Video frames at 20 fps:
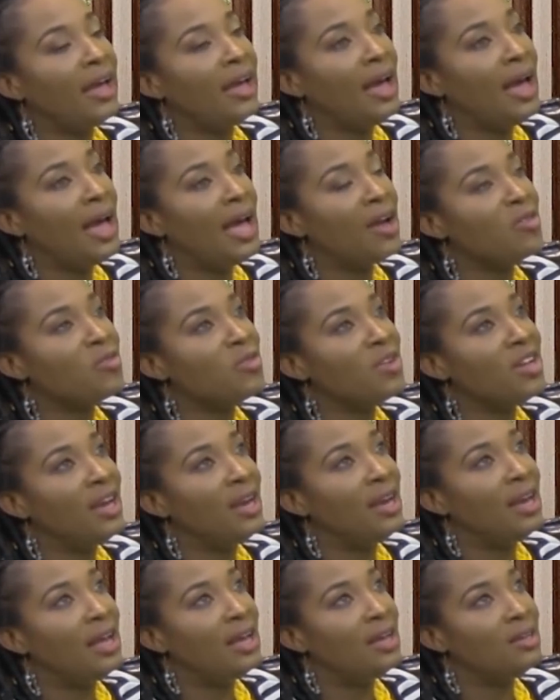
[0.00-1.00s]
I, I
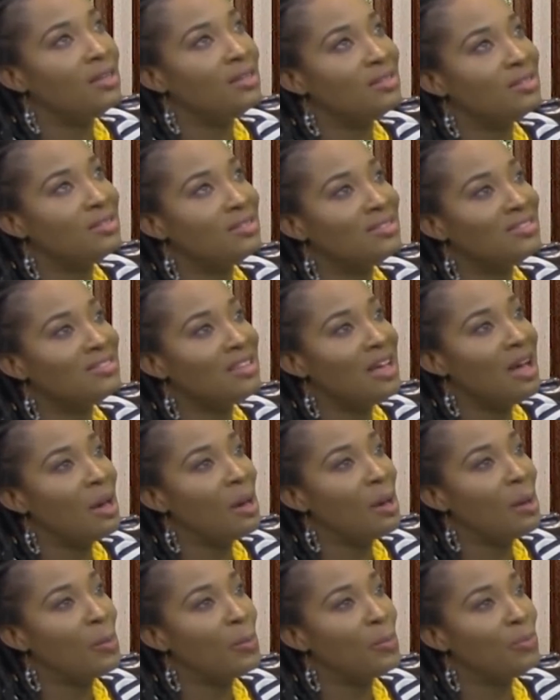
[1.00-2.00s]
realized
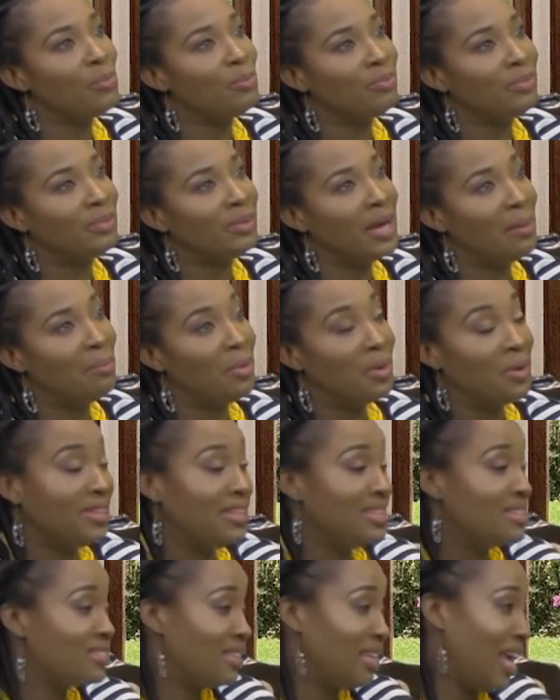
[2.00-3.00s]
um,
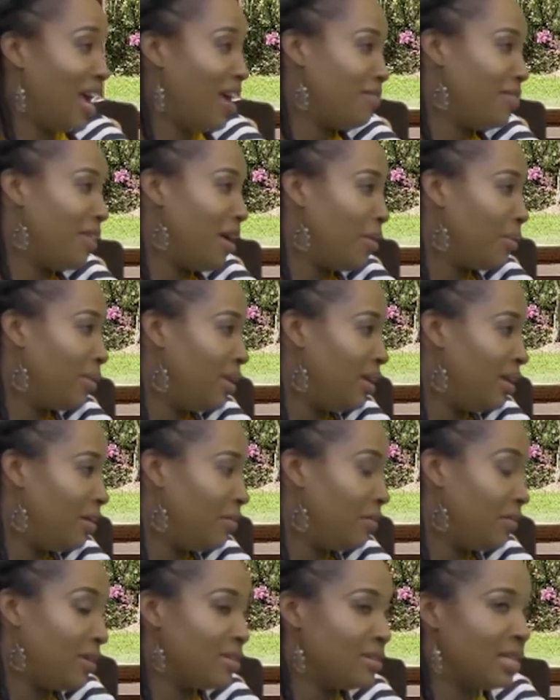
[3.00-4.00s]
about this life that we
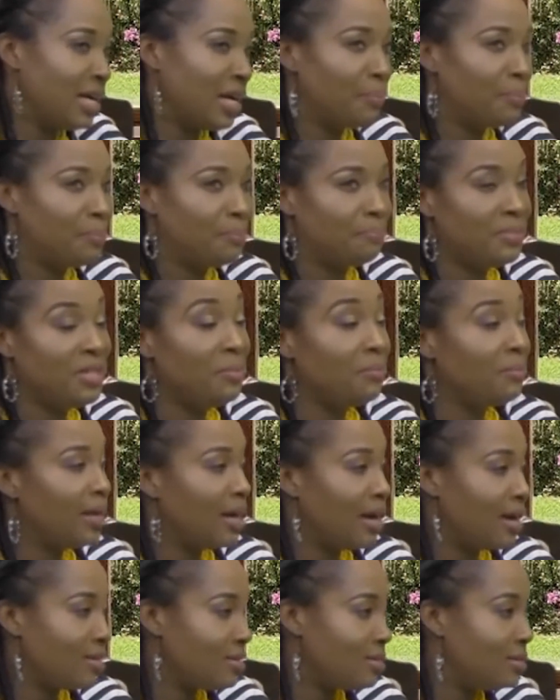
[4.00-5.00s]
live is that
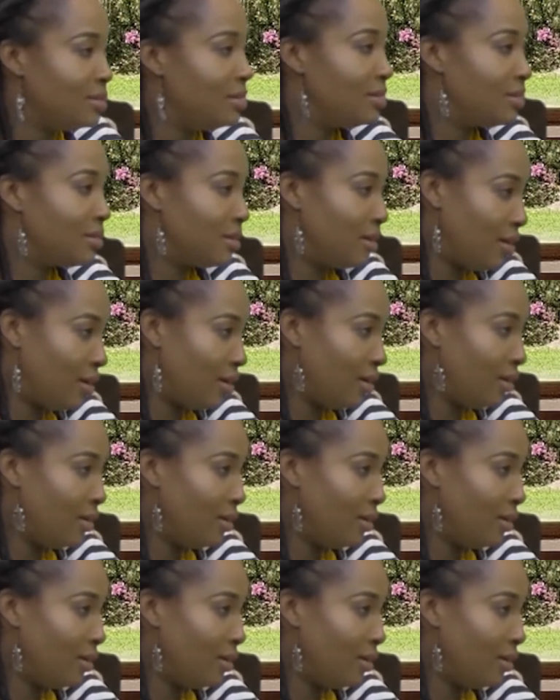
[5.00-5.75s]
people are seasonal.